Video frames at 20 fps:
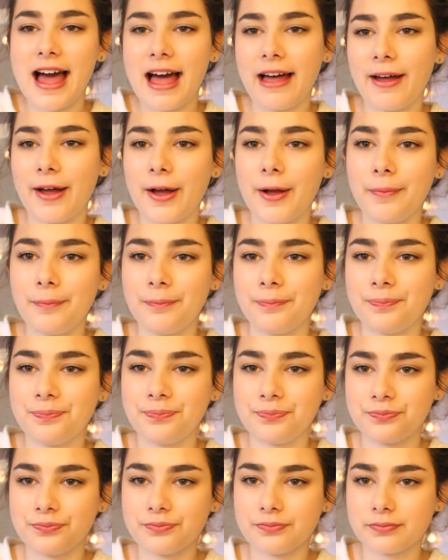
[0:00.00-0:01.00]

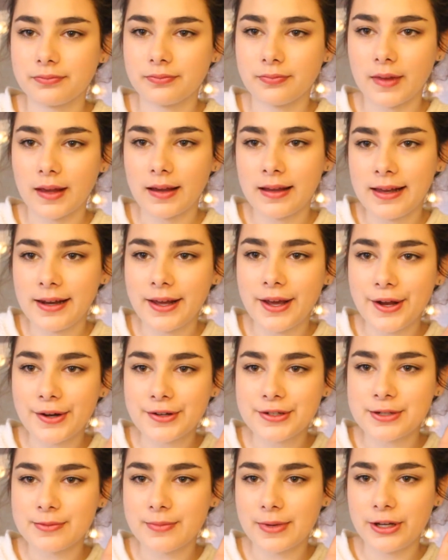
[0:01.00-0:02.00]

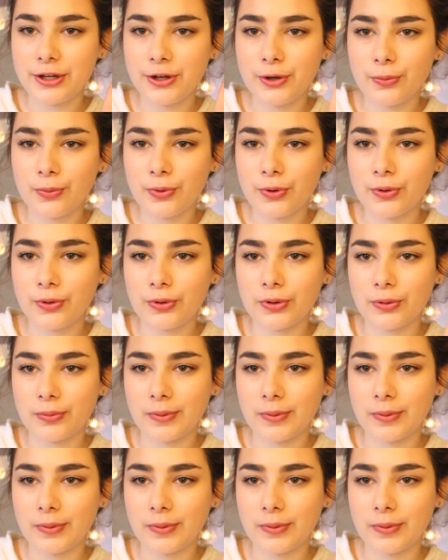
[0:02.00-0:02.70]
Hello to my new wall,